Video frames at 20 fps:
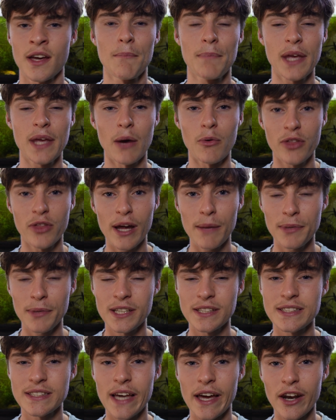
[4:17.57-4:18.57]
But yeah, with that
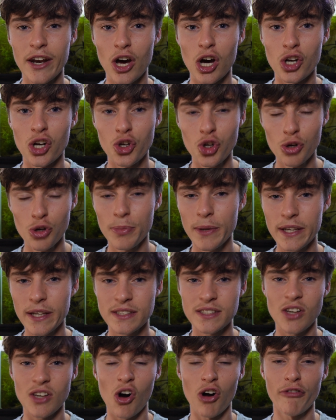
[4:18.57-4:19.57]
being said,
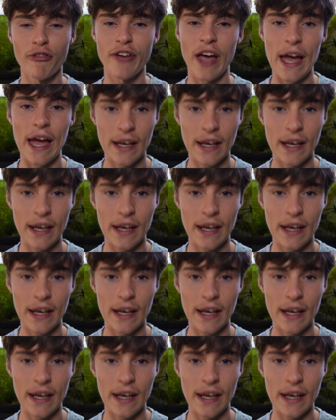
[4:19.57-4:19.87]
Anubias of